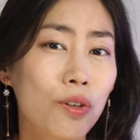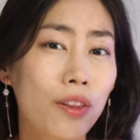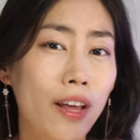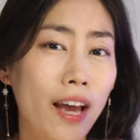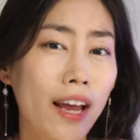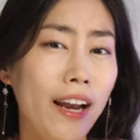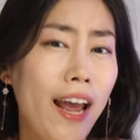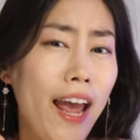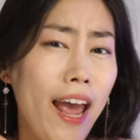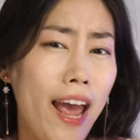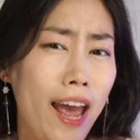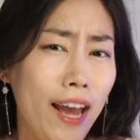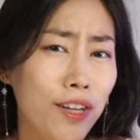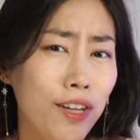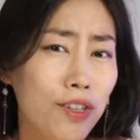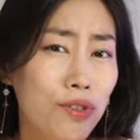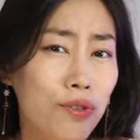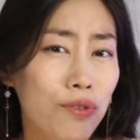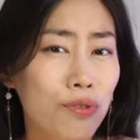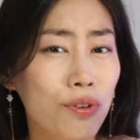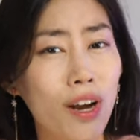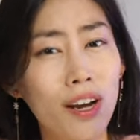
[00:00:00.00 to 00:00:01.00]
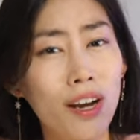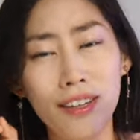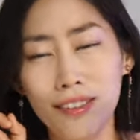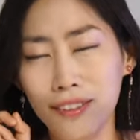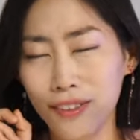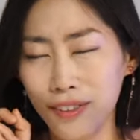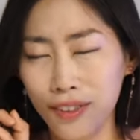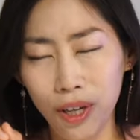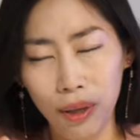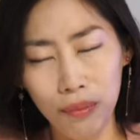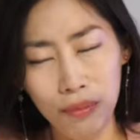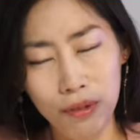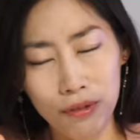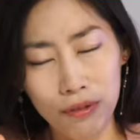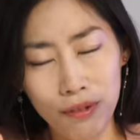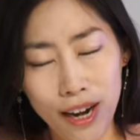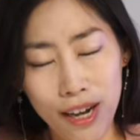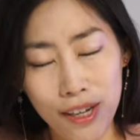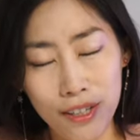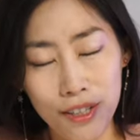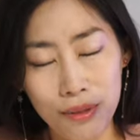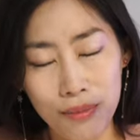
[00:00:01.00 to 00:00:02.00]
that extra double
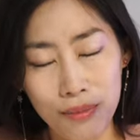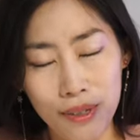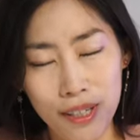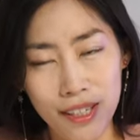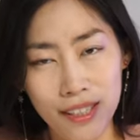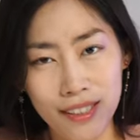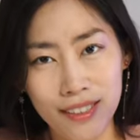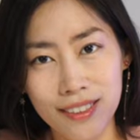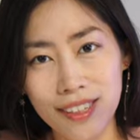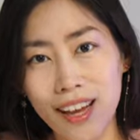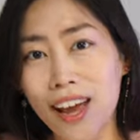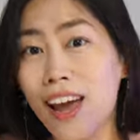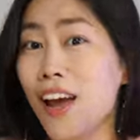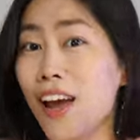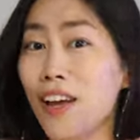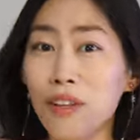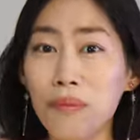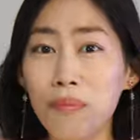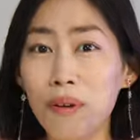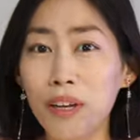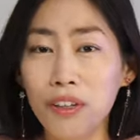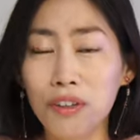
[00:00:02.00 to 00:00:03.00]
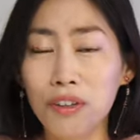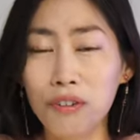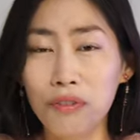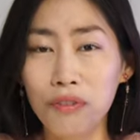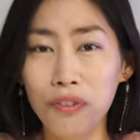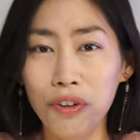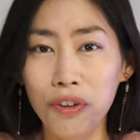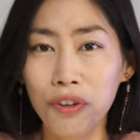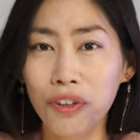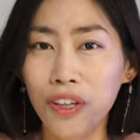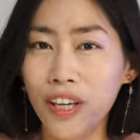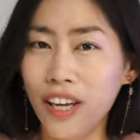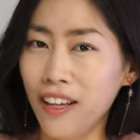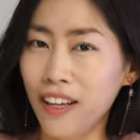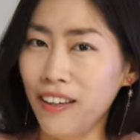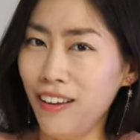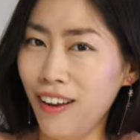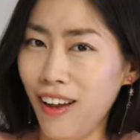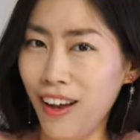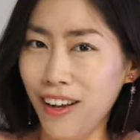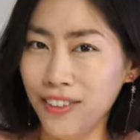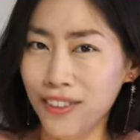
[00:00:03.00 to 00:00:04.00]
rounds means the microphone can
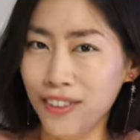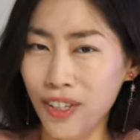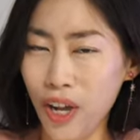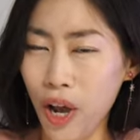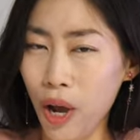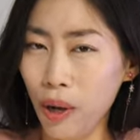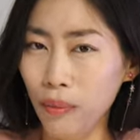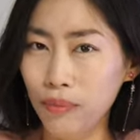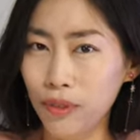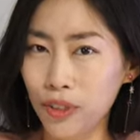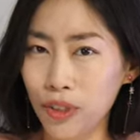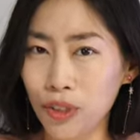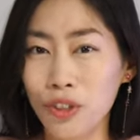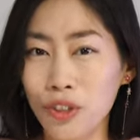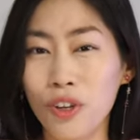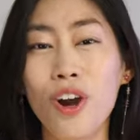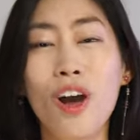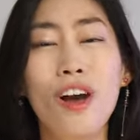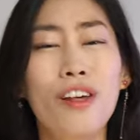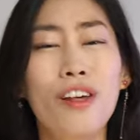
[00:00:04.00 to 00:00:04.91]
last up to